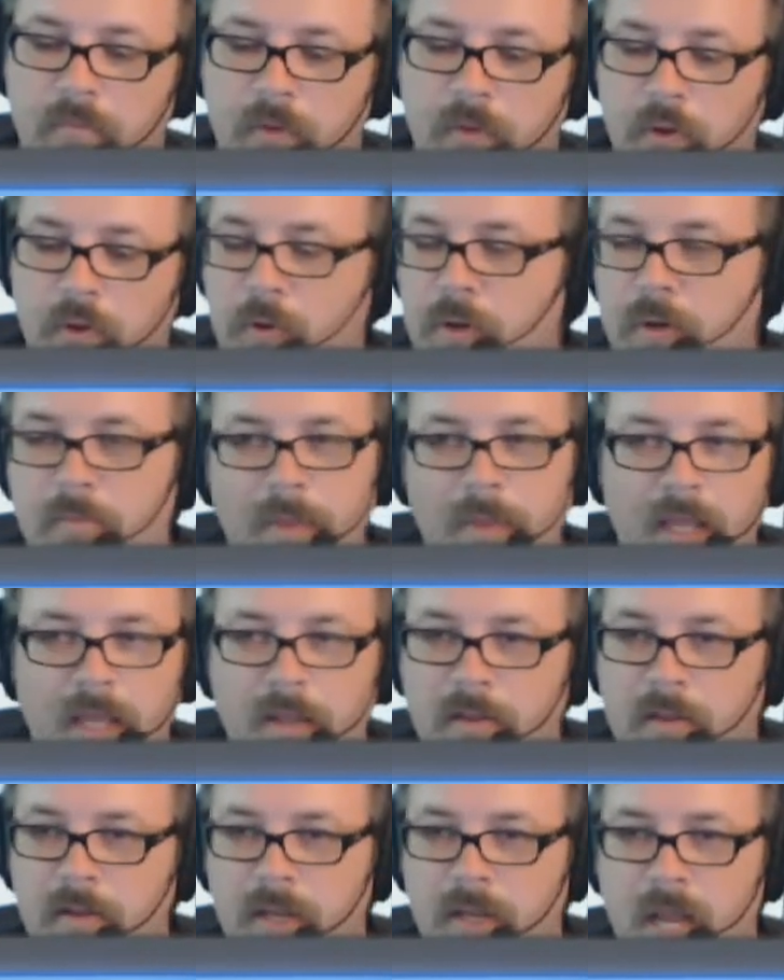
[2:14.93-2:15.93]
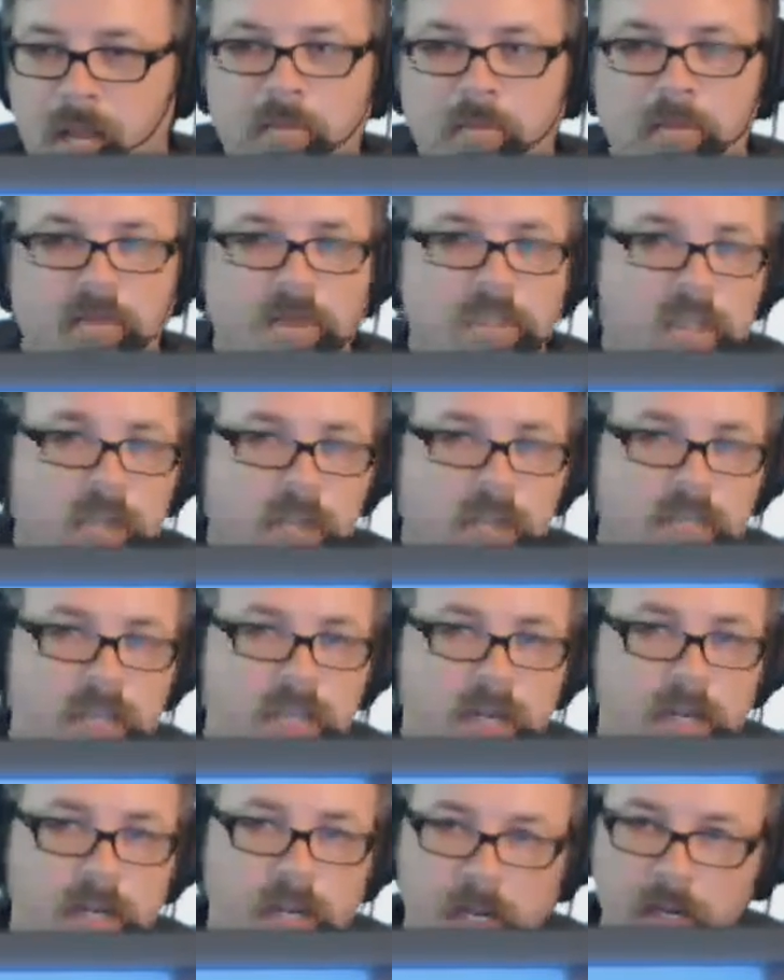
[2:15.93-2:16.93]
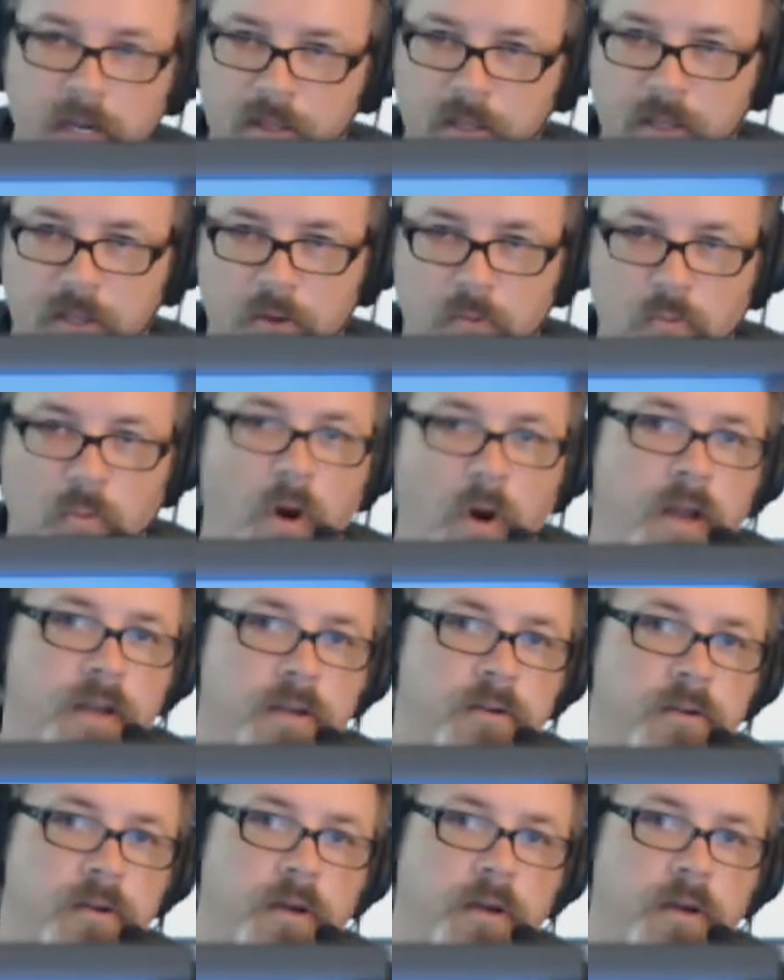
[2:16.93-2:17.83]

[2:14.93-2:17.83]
you can make the name of the stage setting anything you want.